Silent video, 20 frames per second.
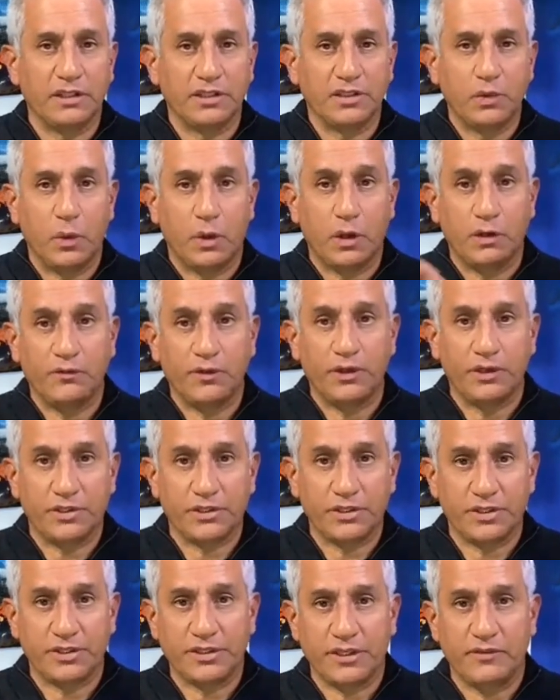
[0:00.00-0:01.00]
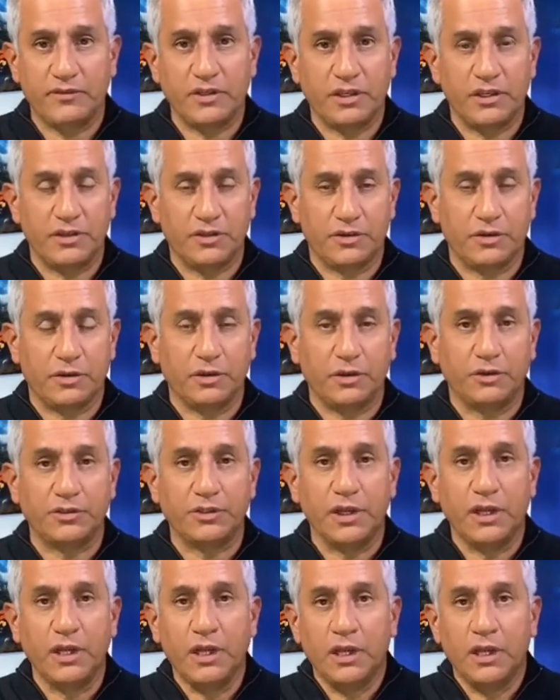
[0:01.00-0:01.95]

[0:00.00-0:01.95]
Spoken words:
at 12 years to 17-year-olds.